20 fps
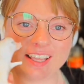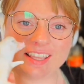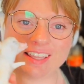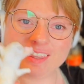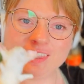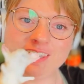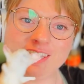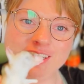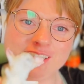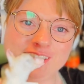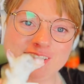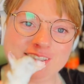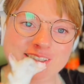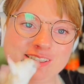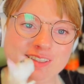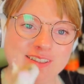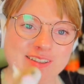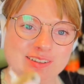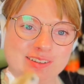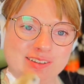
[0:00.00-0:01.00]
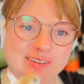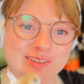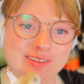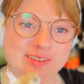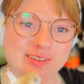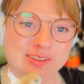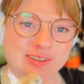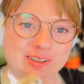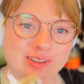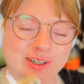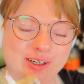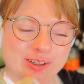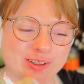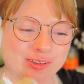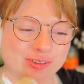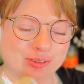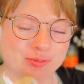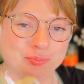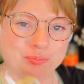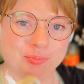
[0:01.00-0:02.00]
that's these little
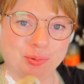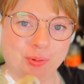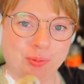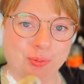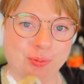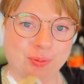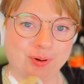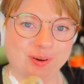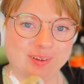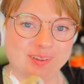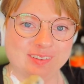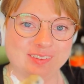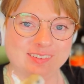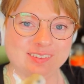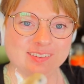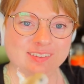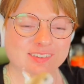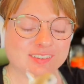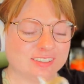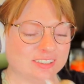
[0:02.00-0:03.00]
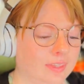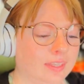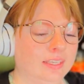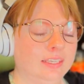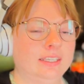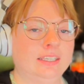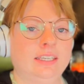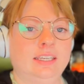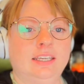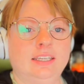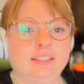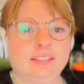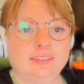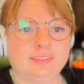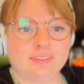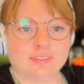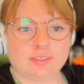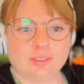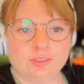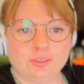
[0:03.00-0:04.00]
cursed boys. At least
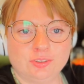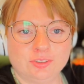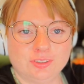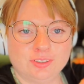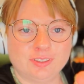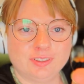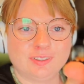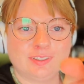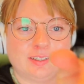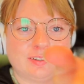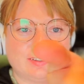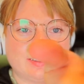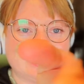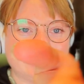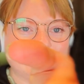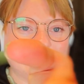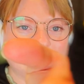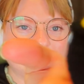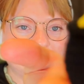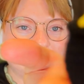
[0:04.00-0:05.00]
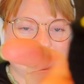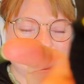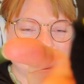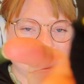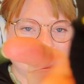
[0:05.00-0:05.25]
the cauldron turned out good, though.